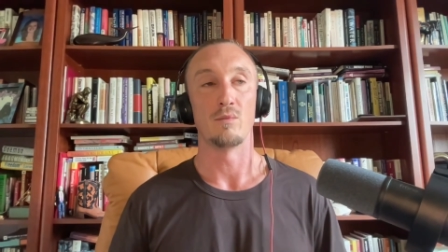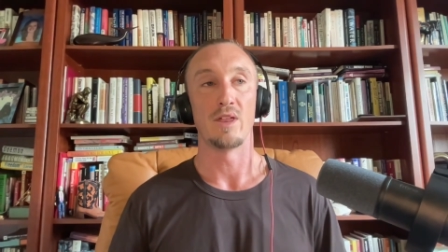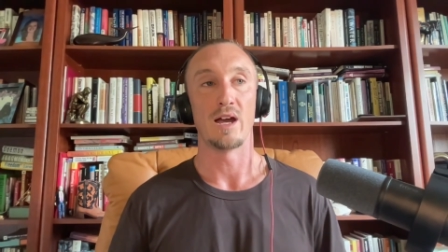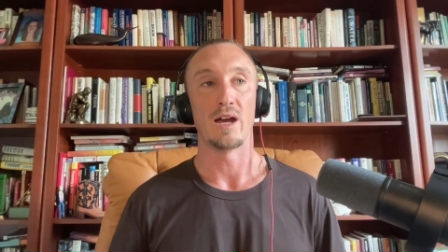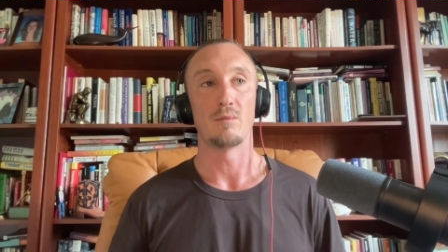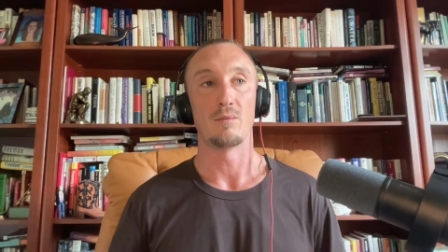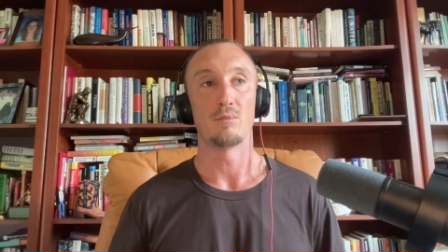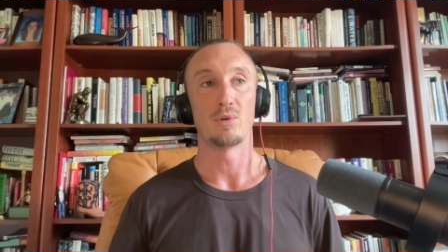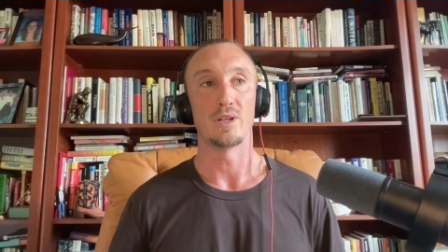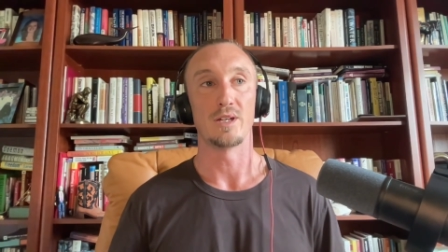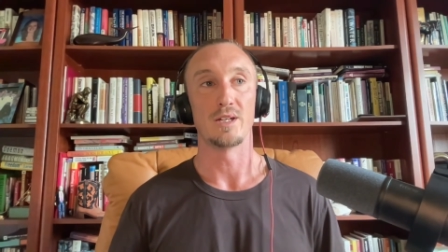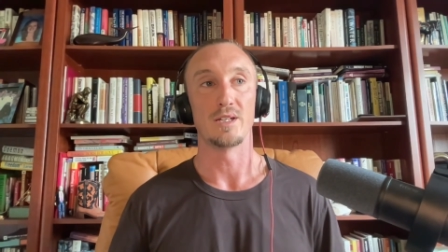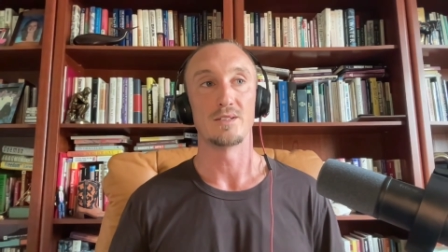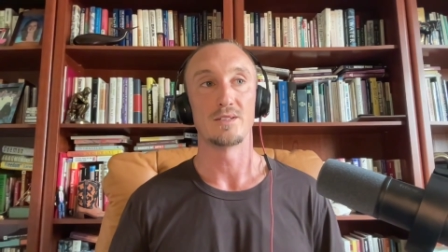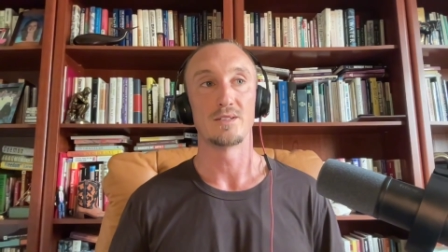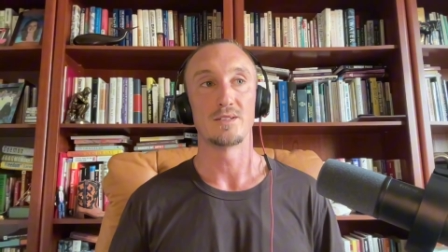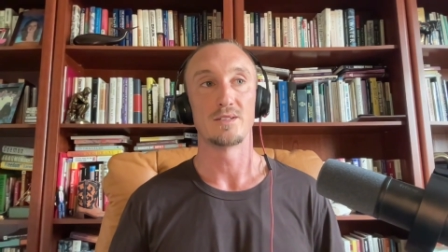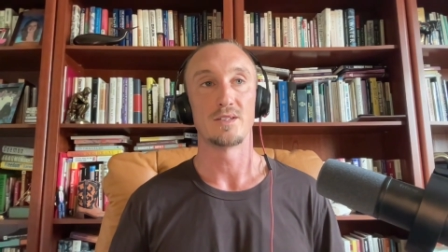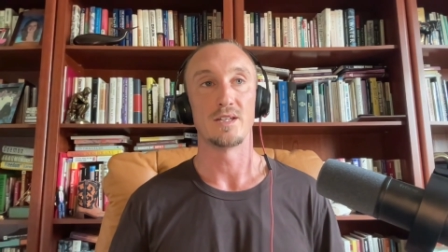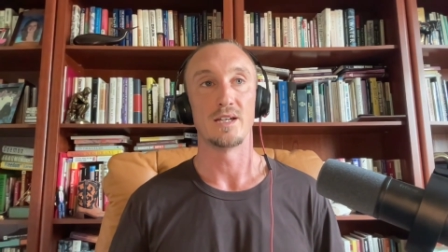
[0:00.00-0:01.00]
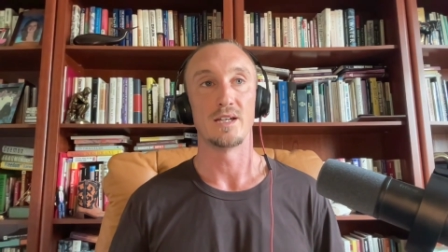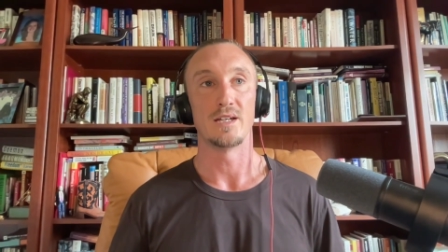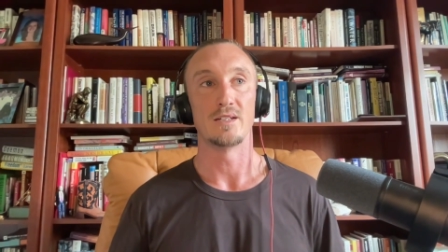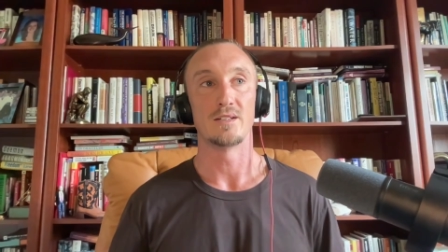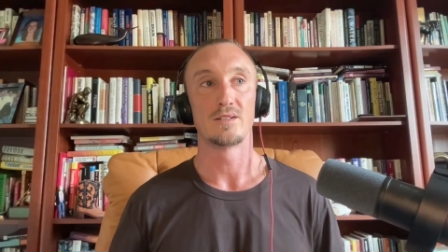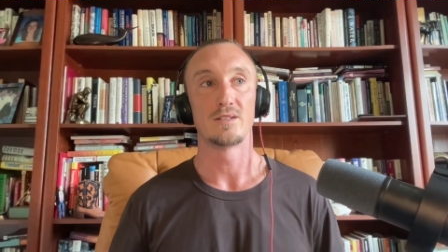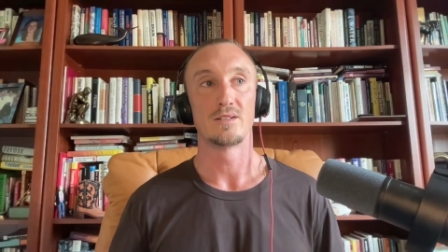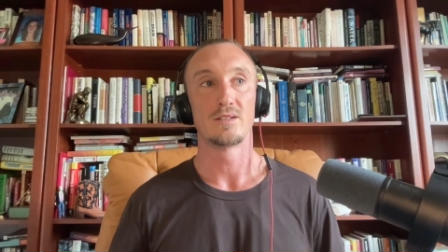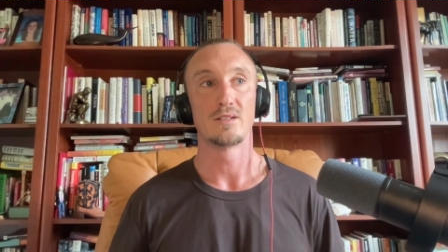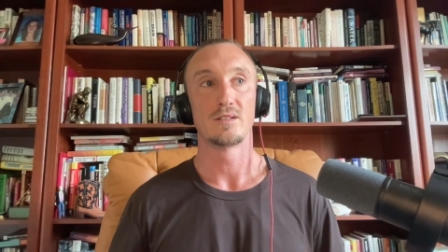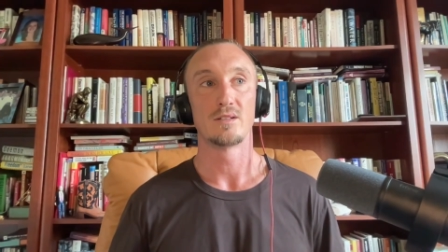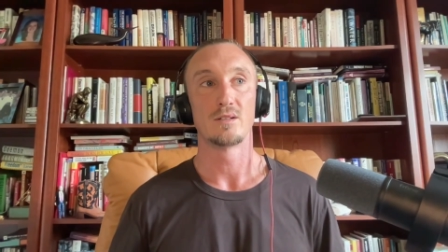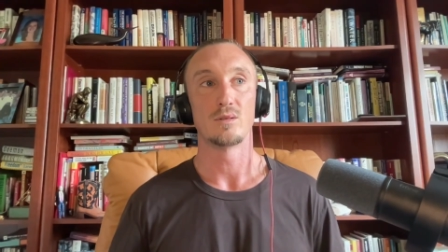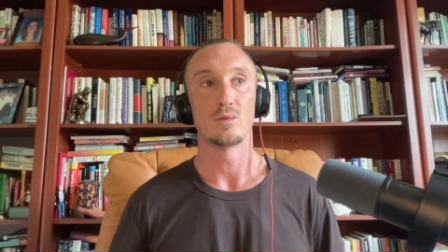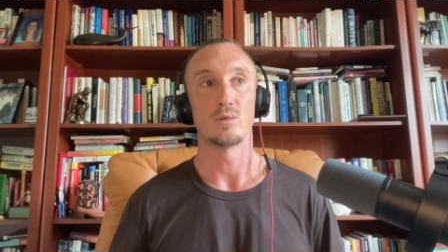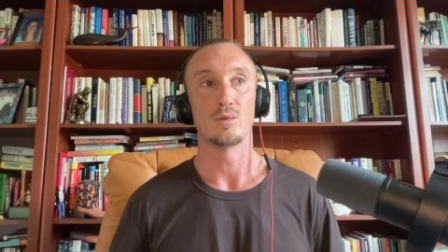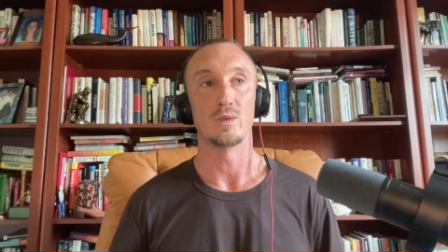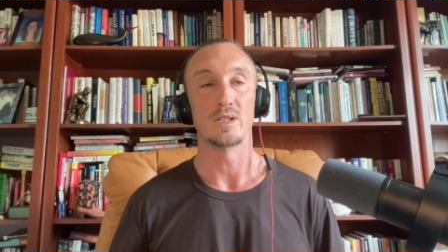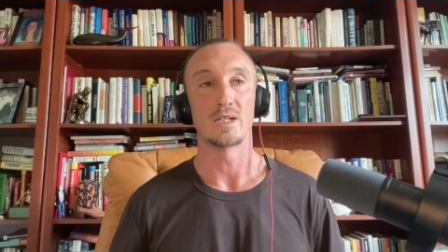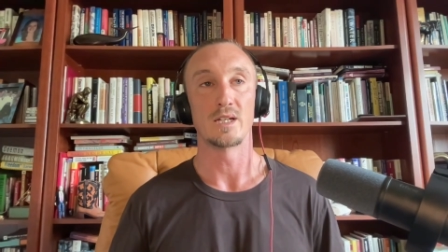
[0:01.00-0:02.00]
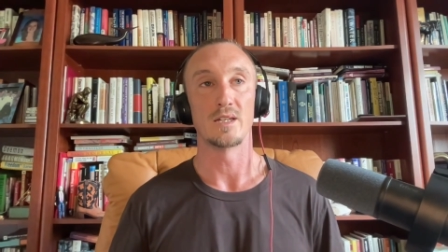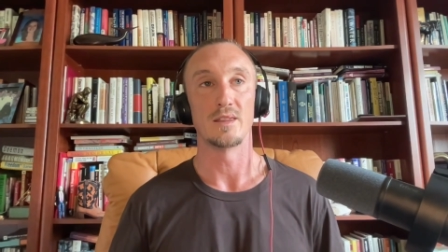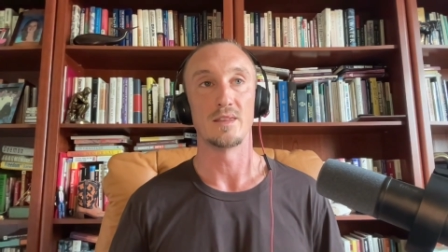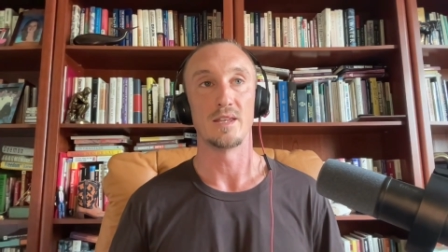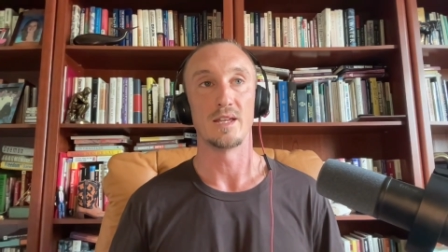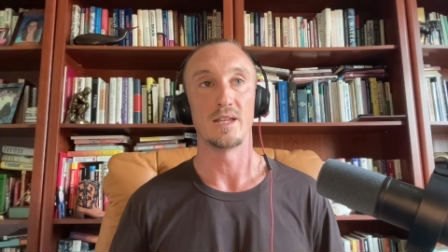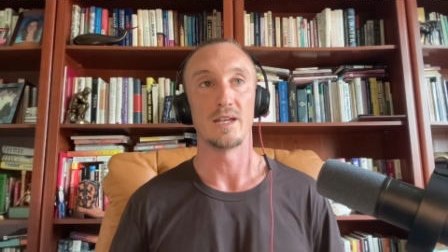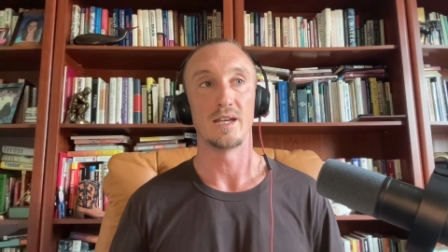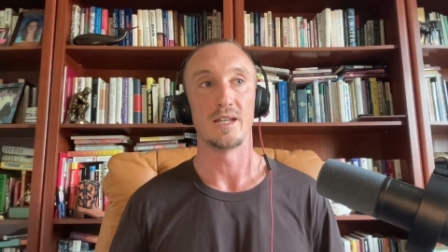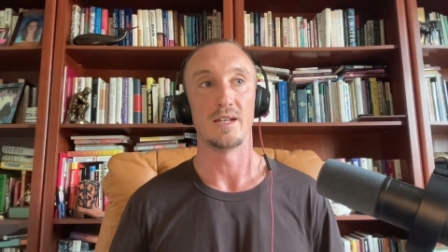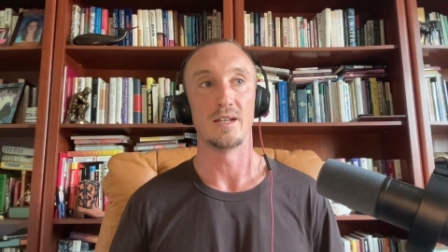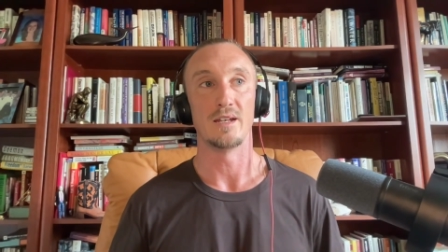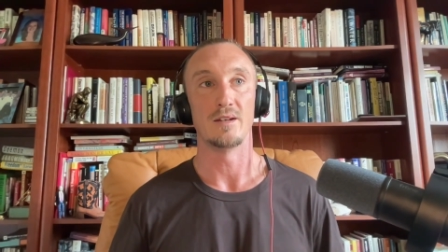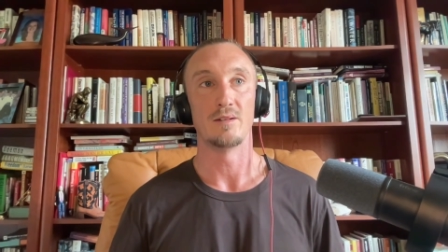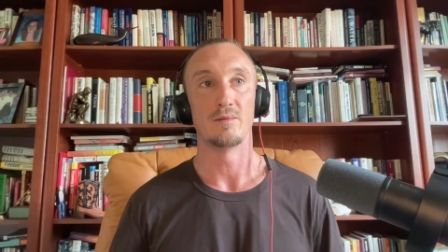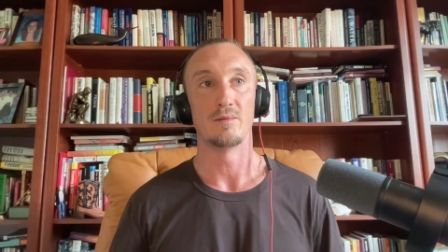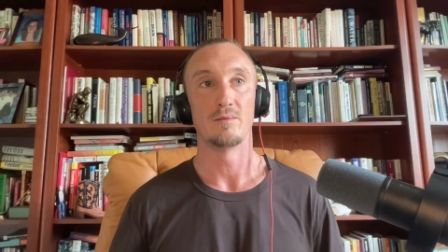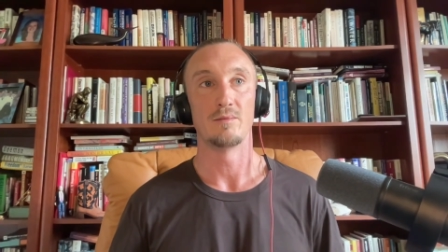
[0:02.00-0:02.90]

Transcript: that place that we can then